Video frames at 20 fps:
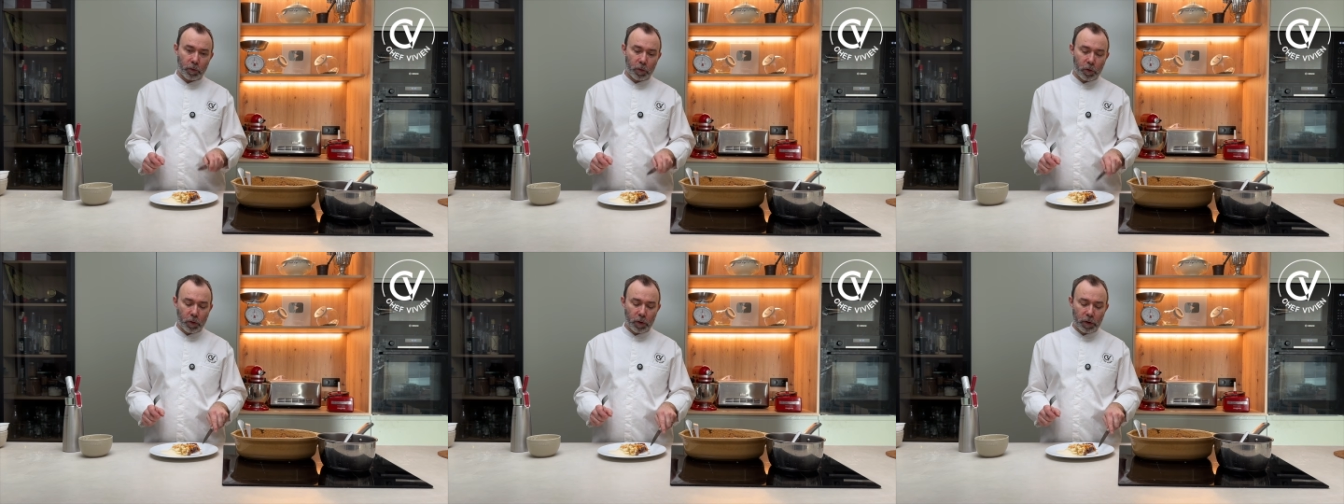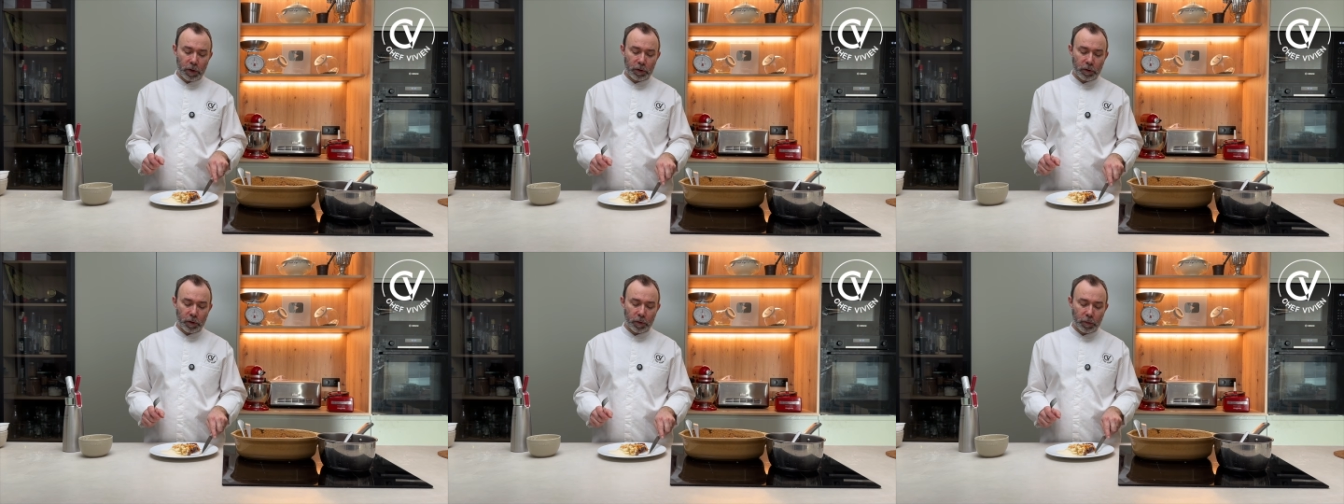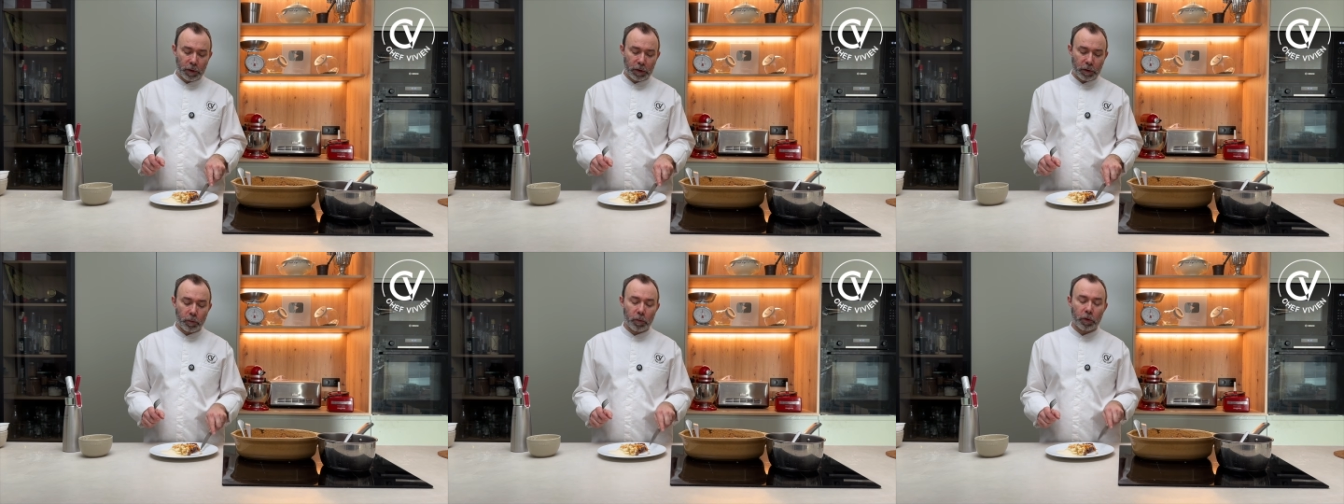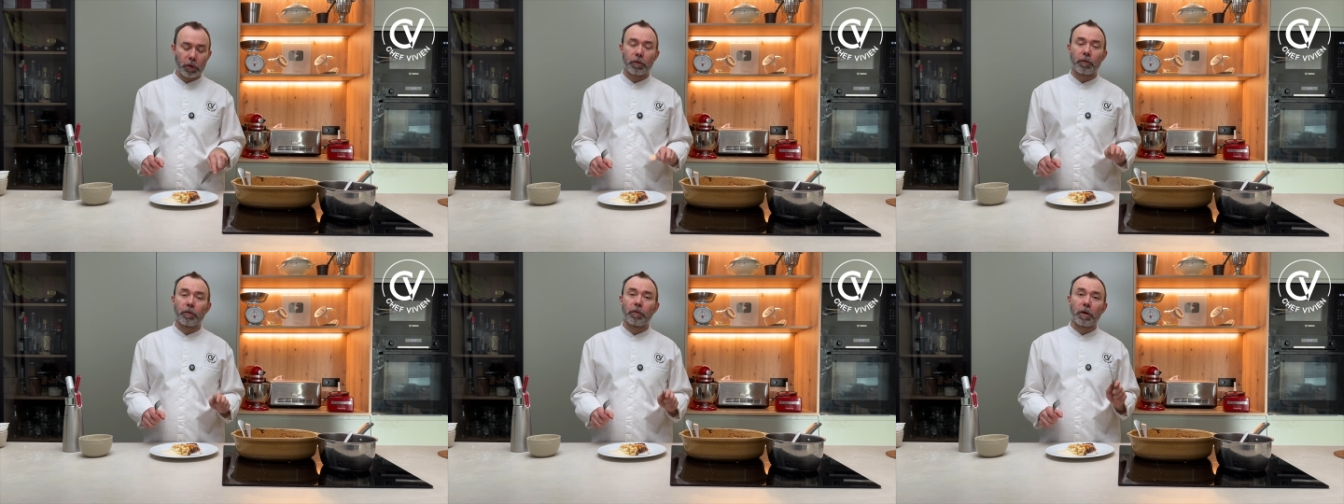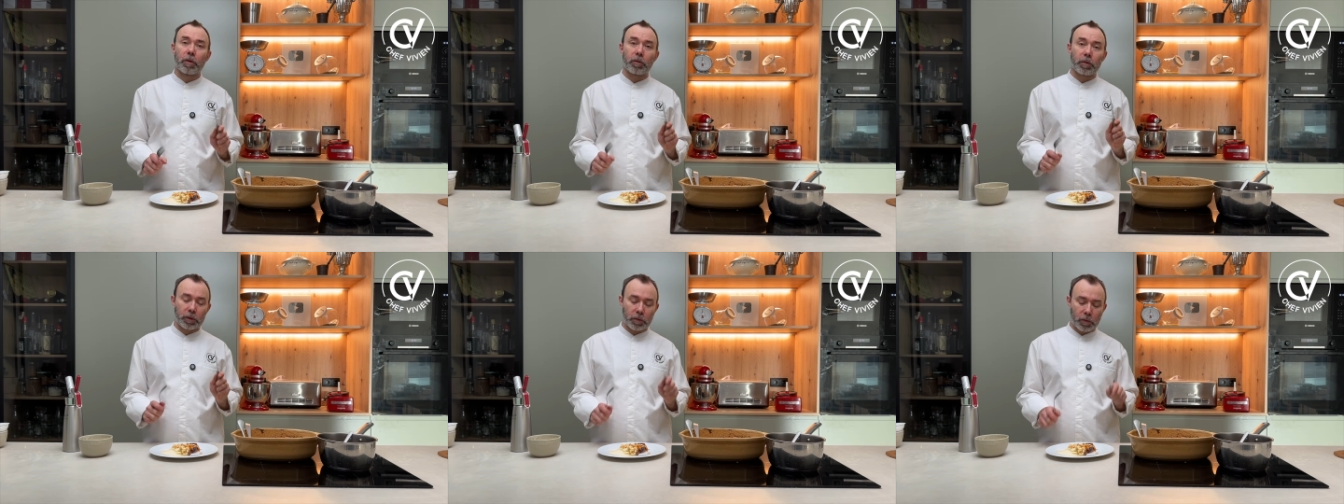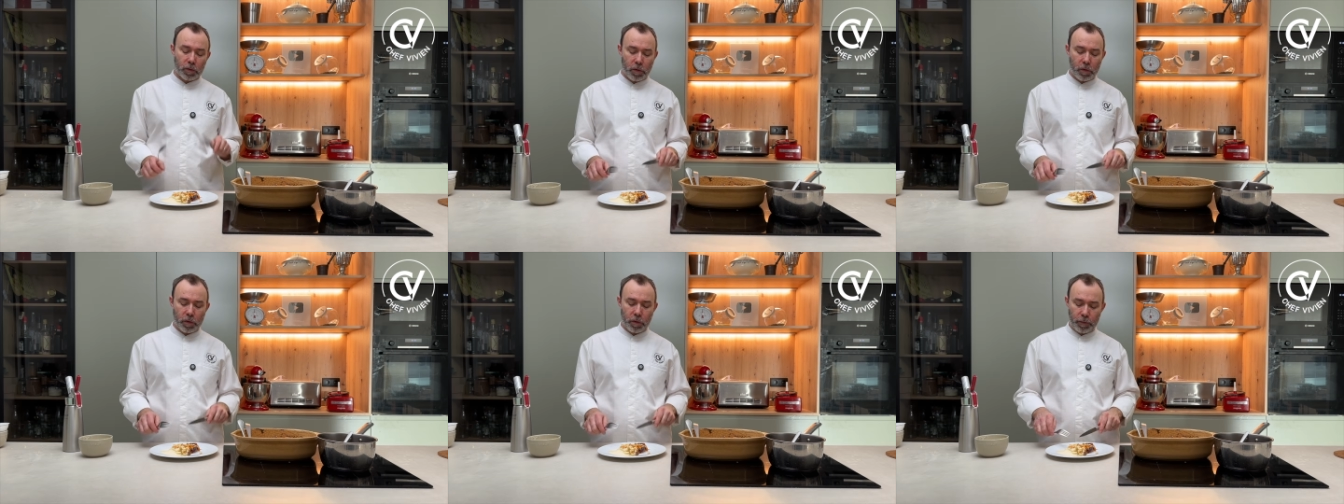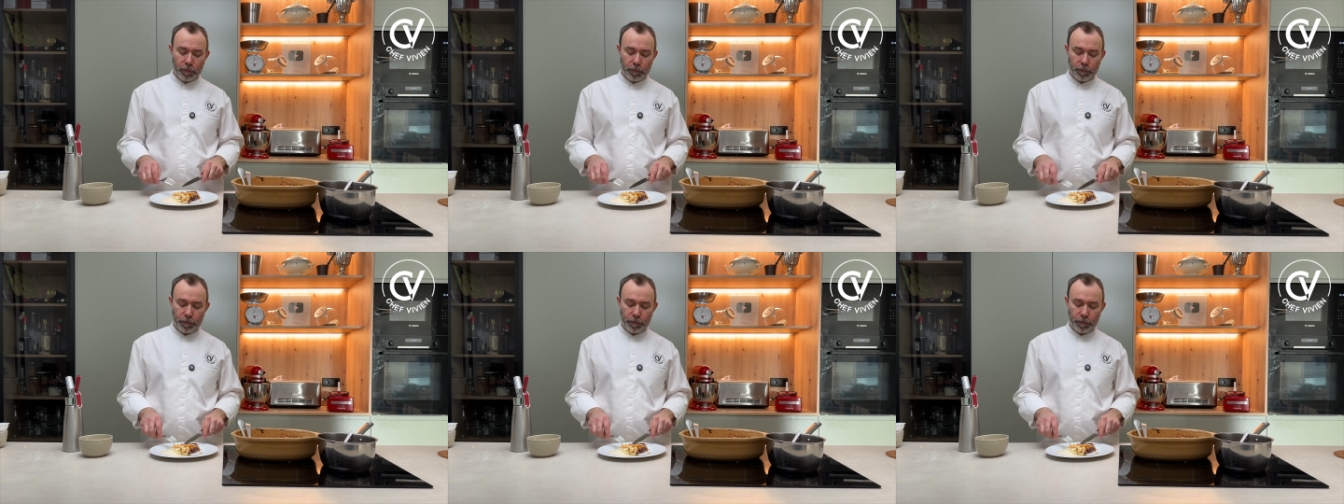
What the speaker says: a little bit but very strong.